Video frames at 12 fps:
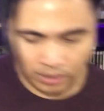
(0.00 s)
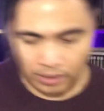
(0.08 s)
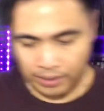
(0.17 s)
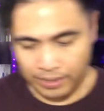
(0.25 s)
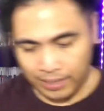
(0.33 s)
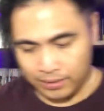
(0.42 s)

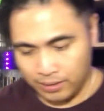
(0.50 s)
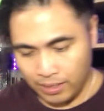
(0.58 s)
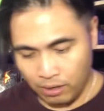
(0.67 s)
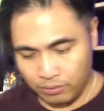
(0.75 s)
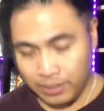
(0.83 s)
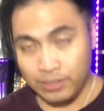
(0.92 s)
Next,
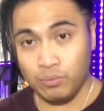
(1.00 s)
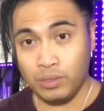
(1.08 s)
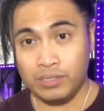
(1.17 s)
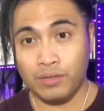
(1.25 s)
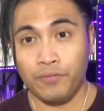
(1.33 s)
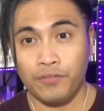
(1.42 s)
now this
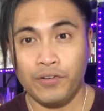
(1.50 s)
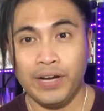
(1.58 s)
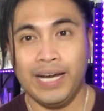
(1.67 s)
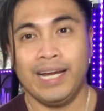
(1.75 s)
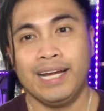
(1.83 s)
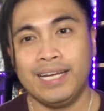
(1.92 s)
was the
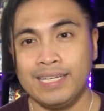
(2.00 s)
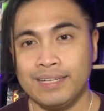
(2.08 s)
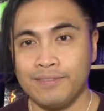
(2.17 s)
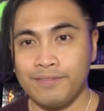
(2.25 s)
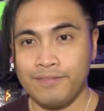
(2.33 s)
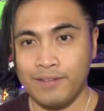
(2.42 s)
free
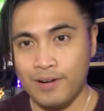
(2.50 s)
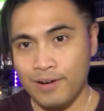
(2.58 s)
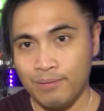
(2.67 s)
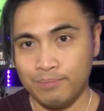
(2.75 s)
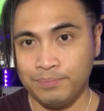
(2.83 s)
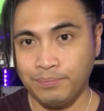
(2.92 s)

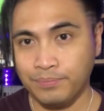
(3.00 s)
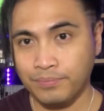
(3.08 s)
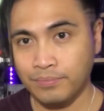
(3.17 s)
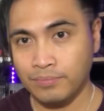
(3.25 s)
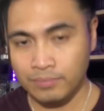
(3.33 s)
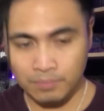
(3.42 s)
from
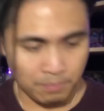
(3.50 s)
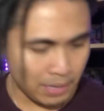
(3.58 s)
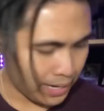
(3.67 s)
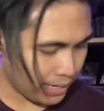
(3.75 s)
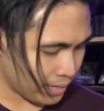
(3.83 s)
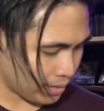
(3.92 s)

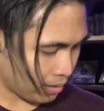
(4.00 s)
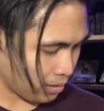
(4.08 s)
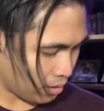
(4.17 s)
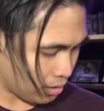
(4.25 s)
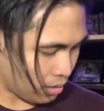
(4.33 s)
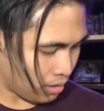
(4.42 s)
buying
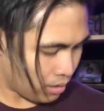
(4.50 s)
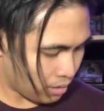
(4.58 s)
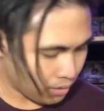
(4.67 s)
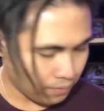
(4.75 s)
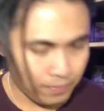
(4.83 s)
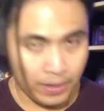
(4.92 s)

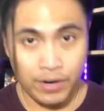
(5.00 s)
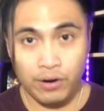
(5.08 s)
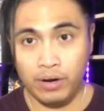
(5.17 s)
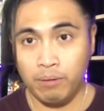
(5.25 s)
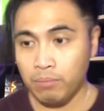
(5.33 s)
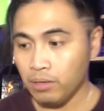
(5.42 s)
the Fire
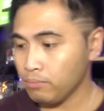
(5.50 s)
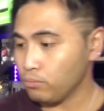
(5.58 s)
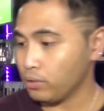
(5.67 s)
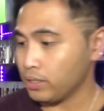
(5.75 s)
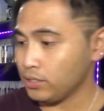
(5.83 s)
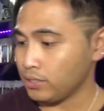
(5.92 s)
Emblem,
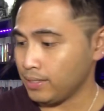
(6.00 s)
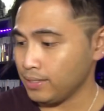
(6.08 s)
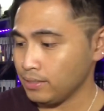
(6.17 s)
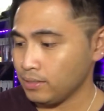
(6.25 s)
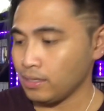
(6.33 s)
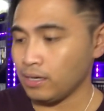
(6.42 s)
which
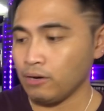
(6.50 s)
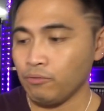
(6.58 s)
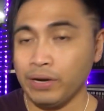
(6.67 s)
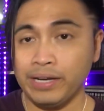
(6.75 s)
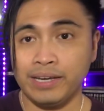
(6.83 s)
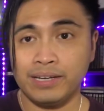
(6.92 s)
is
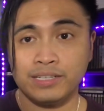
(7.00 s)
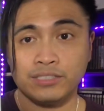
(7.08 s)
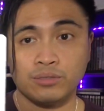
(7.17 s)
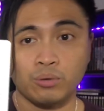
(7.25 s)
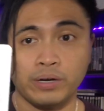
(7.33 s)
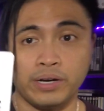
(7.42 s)
Radiant
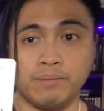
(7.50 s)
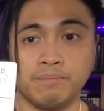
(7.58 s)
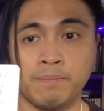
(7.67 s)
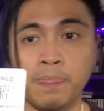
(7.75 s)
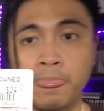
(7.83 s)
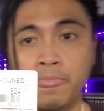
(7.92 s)
Historia.
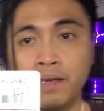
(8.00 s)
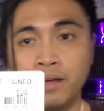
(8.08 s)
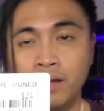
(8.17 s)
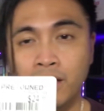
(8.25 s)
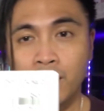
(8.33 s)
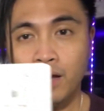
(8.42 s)

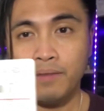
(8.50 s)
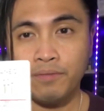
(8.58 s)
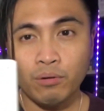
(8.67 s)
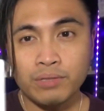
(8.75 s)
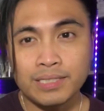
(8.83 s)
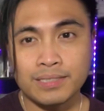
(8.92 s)
I've
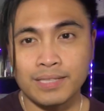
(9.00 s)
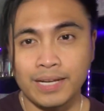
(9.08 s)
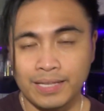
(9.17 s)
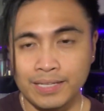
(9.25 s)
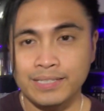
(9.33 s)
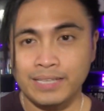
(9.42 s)
only
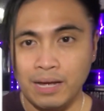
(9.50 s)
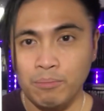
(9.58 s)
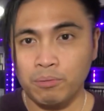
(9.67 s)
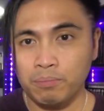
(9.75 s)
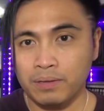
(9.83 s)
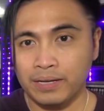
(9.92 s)
slightly
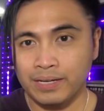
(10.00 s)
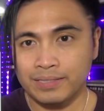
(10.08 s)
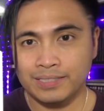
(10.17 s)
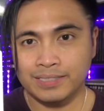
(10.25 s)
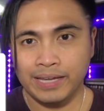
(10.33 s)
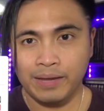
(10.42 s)
dabbled playing
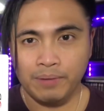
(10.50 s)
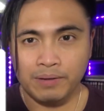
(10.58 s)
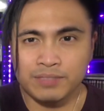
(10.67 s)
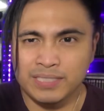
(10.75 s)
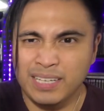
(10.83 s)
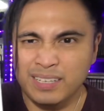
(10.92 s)
this game.
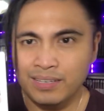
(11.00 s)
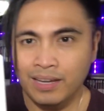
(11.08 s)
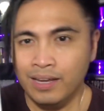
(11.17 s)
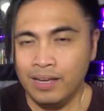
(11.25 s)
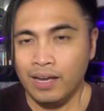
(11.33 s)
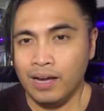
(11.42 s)
I've seen,
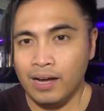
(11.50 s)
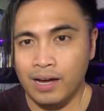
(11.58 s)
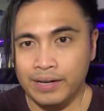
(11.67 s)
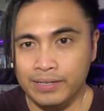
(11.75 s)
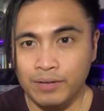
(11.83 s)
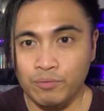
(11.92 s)

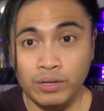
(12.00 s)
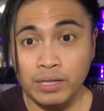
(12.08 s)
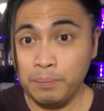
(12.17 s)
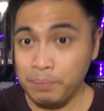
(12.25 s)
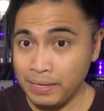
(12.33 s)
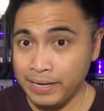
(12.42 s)
I didn't
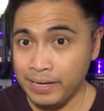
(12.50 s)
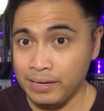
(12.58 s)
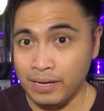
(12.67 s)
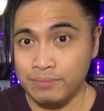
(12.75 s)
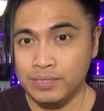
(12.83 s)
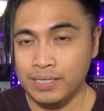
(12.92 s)
really play it.
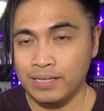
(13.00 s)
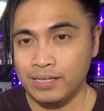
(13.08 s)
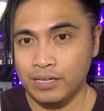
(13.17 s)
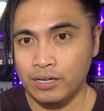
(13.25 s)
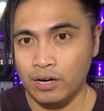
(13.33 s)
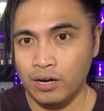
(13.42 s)
I've seen
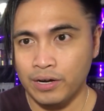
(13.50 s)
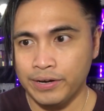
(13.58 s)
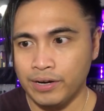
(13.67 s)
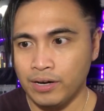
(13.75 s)
it on